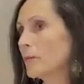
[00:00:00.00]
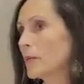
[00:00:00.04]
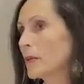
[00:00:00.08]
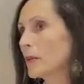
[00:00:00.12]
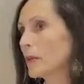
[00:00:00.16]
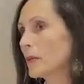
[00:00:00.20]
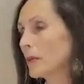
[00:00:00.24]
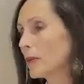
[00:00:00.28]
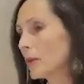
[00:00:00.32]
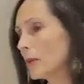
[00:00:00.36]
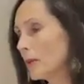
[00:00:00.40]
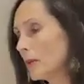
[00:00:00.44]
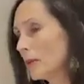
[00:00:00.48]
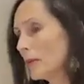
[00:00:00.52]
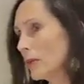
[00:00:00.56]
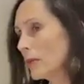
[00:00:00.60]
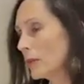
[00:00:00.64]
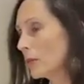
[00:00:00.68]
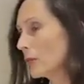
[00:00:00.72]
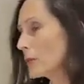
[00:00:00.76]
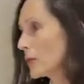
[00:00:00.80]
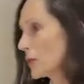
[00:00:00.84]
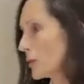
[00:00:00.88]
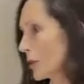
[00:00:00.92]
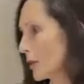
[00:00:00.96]
Another
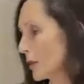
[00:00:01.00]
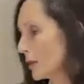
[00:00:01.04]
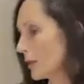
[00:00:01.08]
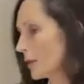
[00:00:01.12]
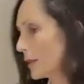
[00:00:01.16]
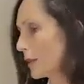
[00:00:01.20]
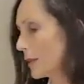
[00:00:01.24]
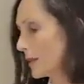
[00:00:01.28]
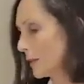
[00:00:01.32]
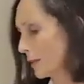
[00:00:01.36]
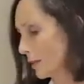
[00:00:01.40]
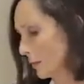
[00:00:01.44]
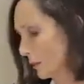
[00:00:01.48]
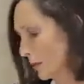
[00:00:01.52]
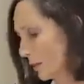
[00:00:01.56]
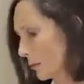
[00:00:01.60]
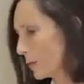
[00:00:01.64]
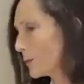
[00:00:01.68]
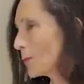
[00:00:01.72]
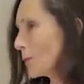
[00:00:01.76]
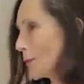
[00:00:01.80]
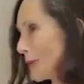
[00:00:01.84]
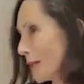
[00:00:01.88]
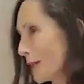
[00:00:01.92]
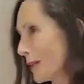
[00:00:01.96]
thing which I think, I'm
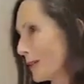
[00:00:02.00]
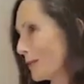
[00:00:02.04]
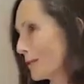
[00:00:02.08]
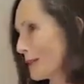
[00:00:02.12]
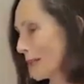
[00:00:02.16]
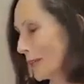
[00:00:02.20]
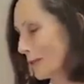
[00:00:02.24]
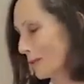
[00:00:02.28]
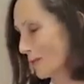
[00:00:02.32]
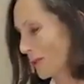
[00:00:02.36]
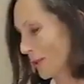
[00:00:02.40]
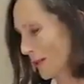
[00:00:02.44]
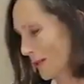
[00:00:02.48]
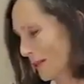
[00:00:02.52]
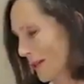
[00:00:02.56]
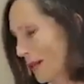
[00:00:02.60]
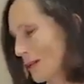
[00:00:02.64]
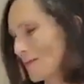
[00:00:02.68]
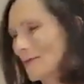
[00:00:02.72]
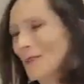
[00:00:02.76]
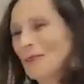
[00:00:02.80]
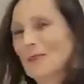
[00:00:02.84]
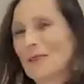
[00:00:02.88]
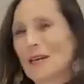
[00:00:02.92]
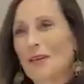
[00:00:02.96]
very
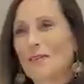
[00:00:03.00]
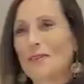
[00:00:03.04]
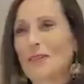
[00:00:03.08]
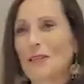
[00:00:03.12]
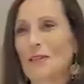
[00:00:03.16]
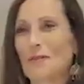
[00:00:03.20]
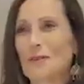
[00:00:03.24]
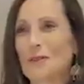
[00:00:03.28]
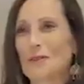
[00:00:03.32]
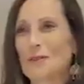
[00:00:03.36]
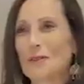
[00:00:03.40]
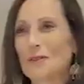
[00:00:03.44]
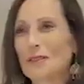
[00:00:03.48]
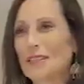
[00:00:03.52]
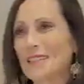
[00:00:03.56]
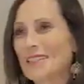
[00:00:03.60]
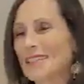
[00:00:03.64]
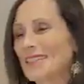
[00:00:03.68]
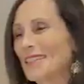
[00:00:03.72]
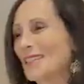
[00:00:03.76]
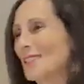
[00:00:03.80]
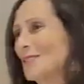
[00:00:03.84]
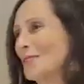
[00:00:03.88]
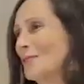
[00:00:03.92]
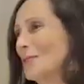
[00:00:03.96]
happy to have the
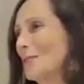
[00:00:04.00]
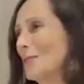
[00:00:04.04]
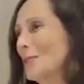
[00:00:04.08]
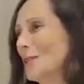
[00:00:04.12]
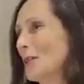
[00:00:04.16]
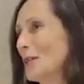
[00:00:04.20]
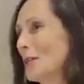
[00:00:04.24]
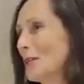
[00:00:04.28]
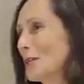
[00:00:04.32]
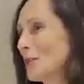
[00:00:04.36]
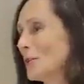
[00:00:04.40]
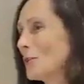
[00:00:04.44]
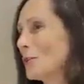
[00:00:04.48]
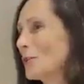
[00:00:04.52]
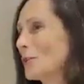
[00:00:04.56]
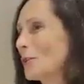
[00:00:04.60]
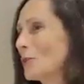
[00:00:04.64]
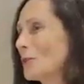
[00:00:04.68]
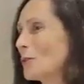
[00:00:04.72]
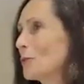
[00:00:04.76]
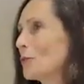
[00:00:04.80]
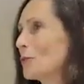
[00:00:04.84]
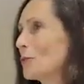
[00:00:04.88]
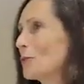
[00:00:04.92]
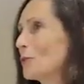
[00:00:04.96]
opportunity
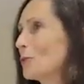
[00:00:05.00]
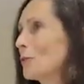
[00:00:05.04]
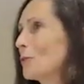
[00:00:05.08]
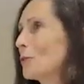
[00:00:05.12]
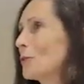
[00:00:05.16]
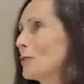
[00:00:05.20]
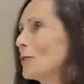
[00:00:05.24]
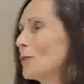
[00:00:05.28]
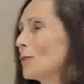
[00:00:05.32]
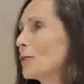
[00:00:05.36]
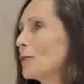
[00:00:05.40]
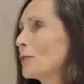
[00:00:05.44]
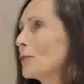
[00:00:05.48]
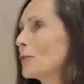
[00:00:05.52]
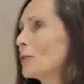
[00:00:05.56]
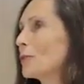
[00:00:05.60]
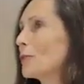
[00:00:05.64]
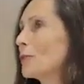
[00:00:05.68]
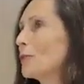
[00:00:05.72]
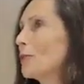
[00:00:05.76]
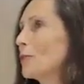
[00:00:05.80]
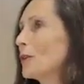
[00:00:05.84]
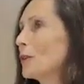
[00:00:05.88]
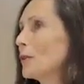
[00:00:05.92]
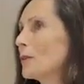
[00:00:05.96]
to
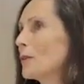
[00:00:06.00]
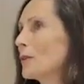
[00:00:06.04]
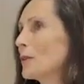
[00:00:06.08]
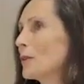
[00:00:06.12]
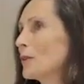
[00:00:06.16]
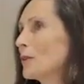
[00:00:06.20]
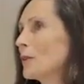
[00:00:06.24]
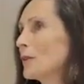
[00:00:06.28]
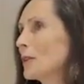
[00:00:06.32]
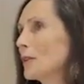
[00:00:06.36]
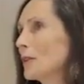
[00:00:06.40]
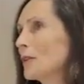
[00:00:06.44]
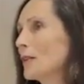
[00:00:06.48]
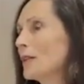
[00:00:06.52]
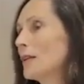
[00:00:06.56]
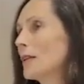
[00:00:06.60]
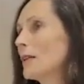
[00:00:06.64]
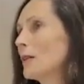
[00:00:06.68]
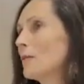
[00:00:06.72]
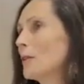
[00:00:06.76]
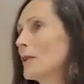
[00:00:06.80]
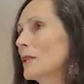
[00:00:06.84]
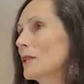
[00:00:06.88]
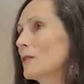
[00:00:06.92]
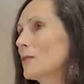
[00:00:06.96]
talk a
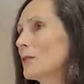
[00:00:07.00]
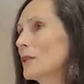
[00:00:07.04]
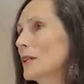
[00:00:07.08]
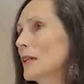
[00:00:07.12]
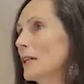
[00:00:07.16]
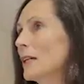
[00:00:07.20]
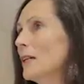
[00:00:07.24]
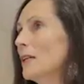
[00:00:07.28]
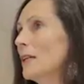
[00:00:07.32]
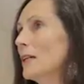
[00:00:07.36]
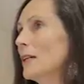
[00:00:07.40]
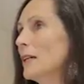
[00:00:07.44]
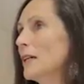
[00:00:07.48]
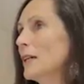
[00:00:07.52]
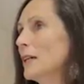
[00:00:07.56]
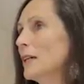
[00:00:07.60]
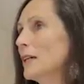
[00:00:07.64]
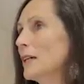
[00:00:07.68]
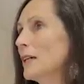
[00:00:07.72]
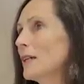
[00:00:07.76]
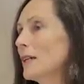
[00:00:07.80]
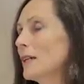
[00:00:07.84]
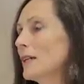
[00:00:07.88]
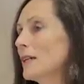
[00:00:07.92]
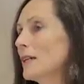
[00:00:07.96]
bit today,
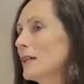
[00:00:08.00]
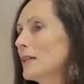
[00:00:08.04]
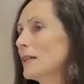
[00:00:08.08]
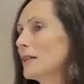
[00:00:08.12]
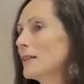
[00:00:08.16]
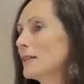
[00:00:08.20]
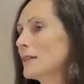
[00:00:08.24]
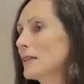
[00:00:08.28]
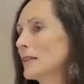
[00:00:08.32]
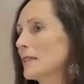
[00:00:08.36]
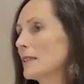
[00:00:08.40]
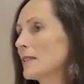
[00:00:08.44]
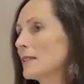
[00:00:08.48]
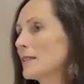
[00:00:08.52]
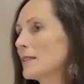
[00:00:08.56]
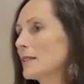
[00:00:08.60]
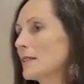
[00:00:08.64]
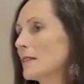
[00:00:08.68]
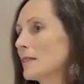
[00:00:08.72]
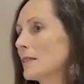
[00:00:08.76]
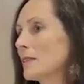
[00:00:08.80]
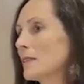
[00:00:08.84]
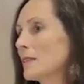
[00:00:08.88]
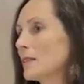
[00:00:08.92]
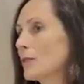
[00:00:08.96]
is that,
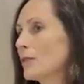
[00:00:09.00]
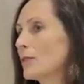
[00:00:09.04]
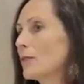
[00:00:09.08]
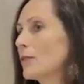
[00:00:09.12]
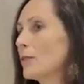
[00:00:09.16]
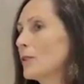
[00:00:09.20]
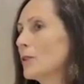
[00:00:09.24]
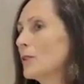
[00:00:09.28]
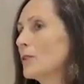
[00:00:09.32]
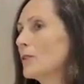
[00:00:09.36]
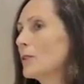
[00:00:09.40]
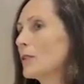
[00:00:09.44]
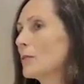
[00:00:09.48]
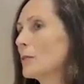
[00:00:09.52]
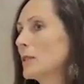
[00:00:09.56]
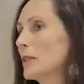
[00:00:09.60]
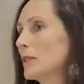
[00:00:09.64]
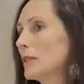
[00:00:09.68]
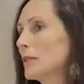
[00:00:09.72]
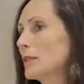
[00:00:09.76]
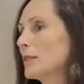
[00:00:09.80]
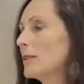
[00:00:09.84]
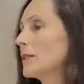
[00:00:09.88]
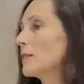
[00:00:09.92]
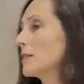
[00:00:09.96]
of course,
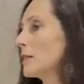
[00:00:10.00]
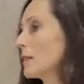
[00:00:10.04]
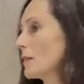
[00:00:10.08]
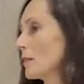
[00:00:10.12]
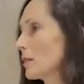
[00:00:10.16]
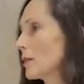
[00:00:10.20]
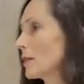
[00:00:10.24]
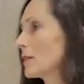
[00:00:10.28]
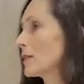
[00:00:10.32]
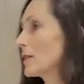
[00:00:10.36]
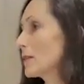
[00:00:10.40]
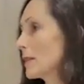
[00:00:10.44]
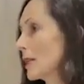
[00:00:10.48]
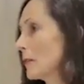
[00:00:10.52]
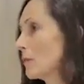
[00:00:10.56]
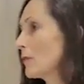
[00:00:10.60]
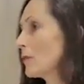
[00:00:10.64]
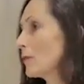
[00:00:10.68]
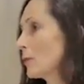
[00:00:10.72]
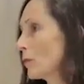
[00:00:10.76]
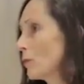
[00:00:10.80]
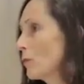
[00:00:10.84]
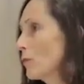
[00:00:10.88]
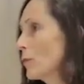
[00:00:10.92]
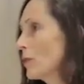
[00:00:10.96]
this is a step
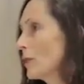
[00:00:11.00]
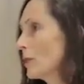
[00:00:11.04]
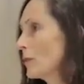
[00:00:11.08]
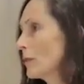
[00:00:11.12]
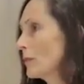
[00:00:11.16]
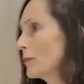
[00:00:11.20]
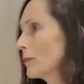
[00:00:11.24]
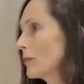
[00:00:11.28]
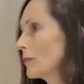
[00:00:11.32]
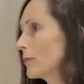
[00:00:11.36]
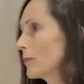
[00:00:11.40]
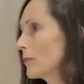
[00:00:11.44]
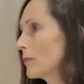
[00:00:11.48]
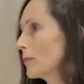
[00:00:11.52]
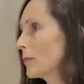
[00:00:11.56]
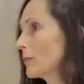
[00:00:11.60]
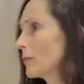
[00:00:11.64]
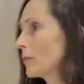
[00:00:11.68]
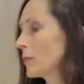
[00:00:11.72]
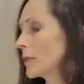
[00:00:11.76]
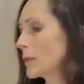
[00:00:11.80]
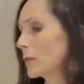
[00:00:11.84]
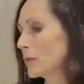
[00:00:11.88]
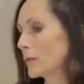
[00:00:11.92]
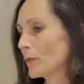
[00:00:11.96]
forward,
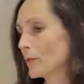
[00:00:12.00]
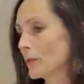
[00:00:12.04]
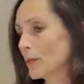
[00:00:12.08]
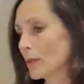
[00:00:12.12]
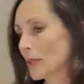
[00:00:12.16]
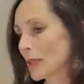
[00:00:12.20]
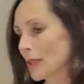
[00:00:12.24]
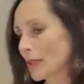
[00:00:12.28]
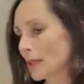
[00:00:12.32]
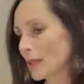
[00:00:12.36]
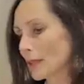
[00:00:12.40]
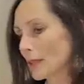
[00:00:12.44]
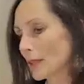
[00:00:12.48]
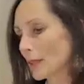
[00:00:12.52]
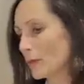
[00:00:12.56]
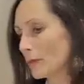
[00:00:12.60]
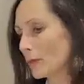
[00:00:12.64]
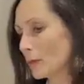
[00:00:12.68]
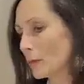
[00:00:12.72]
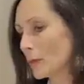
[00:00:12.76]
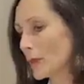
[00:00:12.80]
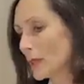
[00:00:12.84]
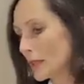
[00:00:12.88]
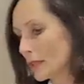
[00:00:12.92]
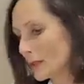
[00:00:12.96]
but and
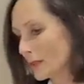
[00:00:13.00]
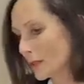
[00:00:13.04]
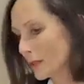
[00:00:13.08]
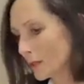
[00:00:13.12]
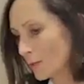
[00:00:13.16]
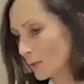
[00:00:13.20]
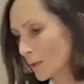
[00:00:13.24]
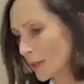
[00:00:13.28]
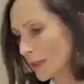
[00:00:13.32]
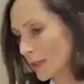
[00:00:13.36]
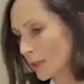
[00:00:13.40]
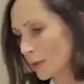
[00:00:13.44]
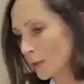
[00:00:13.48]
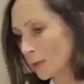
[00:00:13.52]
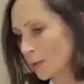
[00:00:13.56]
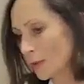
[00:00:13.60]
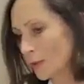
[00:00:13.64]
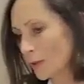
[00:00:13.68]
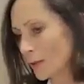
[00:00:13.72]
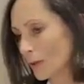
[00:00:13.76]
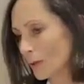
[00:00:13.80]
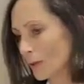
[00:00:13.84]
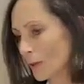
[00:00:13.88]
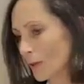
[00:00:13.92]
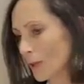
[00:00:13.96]
for me this is really
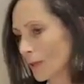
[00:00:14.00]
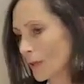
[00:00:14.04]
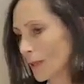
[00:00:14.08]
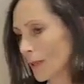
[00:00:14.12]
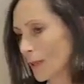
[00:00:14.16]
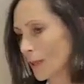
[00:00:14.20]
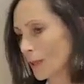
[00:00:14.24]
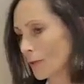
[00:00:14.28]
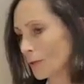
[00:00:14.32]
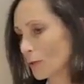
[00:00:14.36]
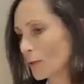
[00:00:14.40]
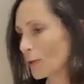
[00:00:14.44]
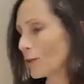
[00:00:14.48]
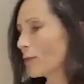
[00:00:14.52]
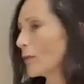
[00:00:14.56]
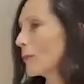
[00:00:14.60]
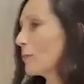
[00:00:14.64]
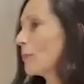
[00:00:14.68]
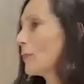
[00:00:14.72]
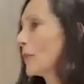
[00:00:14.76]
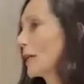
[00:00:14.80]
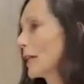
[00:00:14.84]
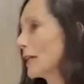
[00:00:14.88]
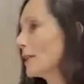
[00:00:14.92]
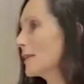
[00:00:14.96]
also a sort of a
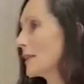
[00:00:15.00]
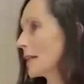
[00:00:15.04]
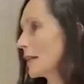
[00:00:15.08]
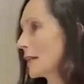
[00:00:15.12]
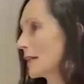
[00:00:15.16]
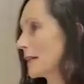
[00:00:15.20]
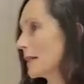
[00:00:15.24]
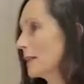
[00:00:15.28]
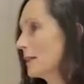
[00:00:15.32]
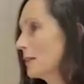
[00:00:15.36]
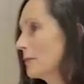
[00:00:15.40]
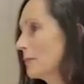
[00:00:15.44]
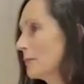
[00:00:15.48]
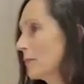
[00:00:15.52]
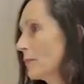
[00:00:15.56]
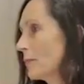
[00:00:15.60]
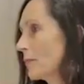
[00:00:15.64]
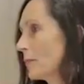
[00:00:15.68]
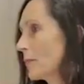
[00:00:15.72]
baseline,